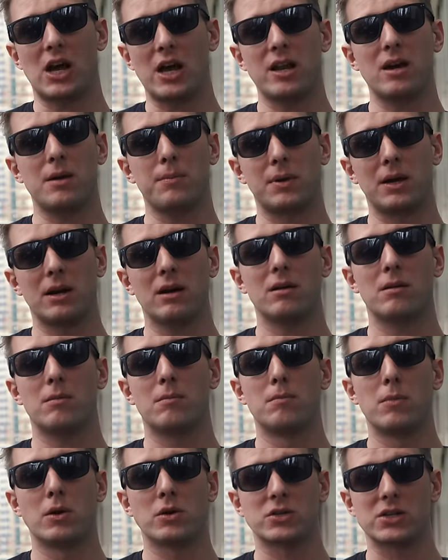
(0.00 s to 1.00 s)
China up here,
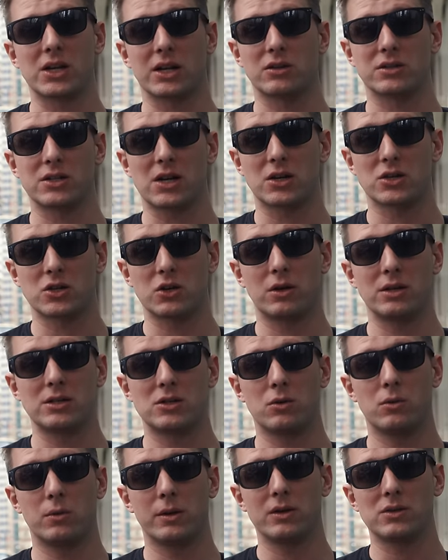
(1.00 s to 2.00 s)
motorcycle talk show on
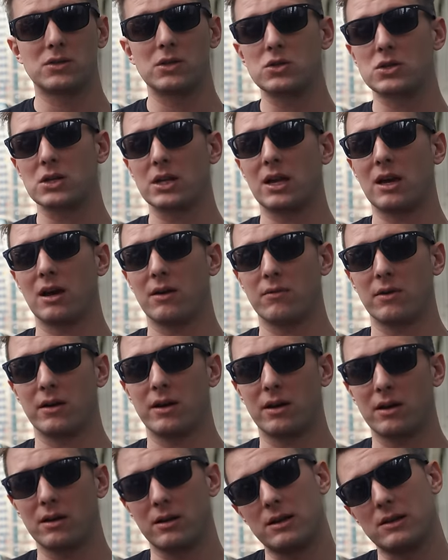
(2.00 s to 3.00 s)
two wheels, usually
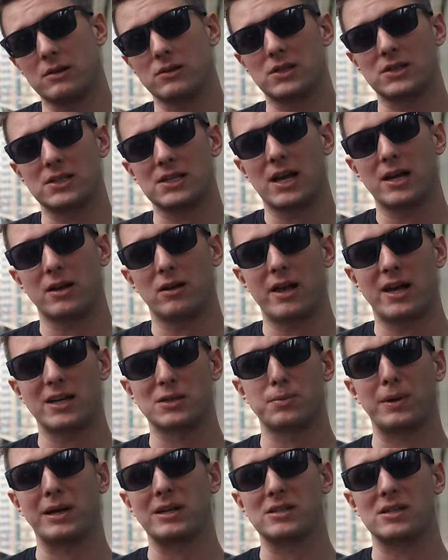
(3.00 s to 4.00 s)
covering you know societal
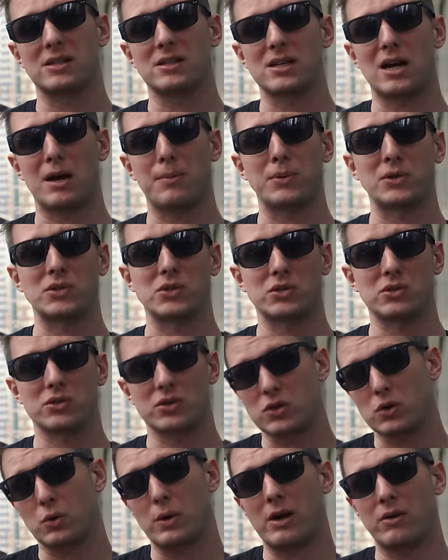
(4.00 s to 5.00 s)
aspects and topics
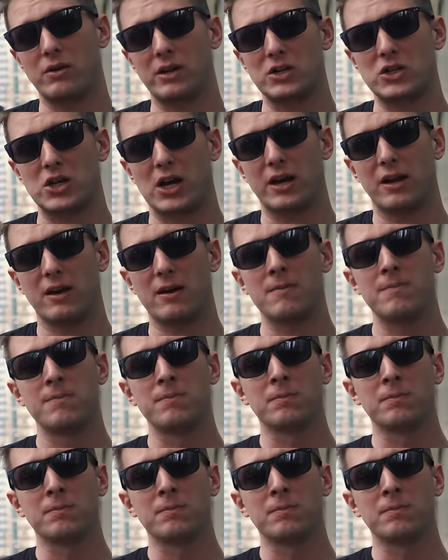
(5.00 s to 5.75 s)
surrounding China.